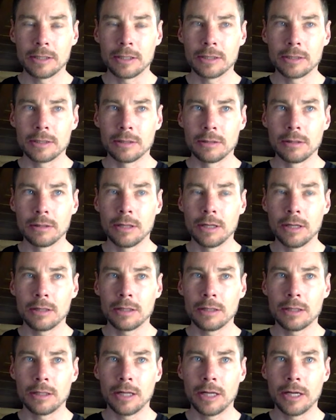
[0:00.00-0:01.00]
long
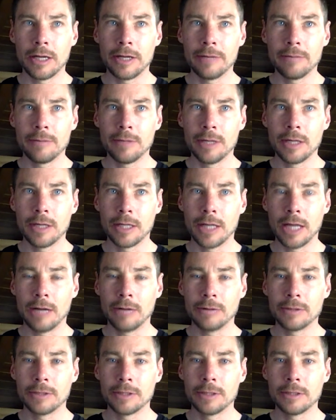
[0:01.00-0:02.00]
climb at
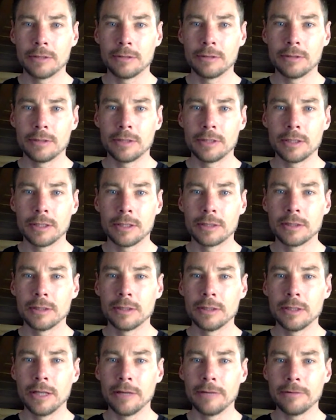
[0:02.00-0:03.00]
altitude. It's
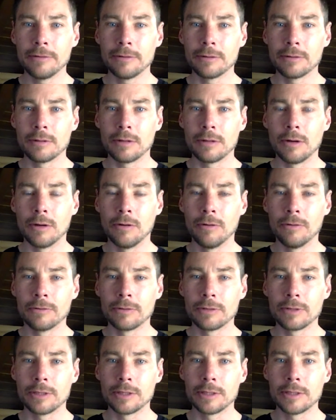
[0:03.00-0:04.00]
never
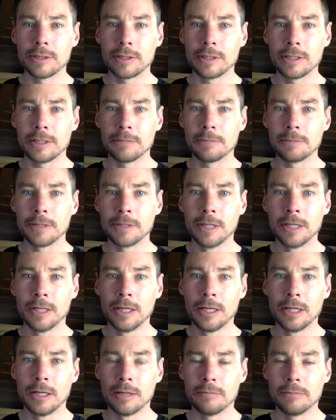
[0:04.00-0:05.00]
overly steep,
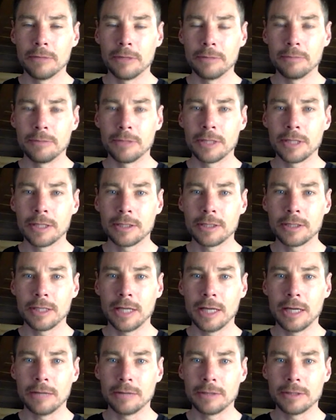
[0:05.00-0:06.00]
but because of the
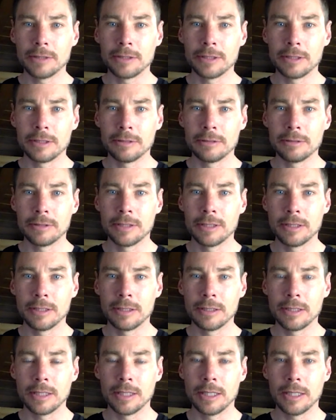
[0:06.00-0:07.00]
altitude
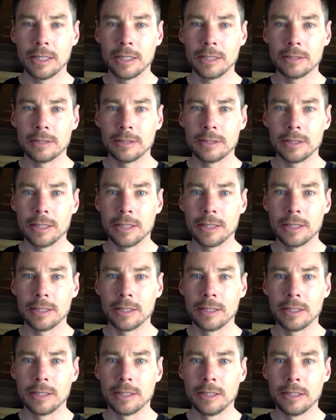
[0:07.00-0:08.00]
and
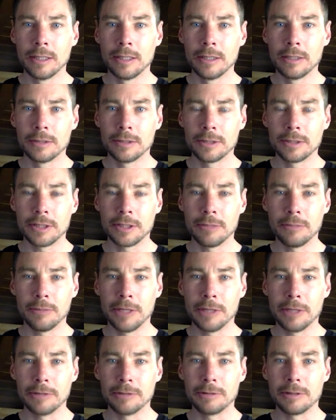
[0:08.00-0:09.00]
just the
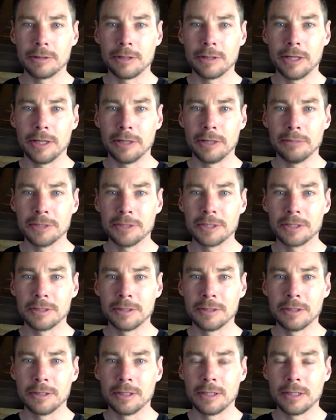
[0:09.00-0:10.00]
amount you climb,
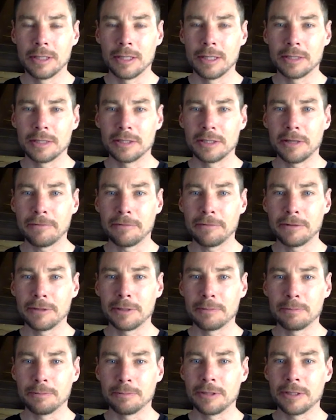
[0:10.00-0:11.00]
it's definitely
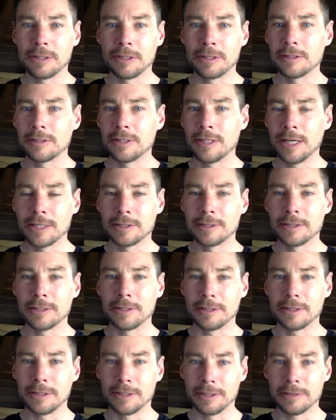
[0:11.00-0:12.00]
a pretty good test at
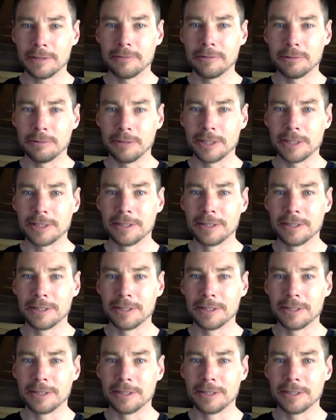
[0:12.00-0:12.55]
the end of a race.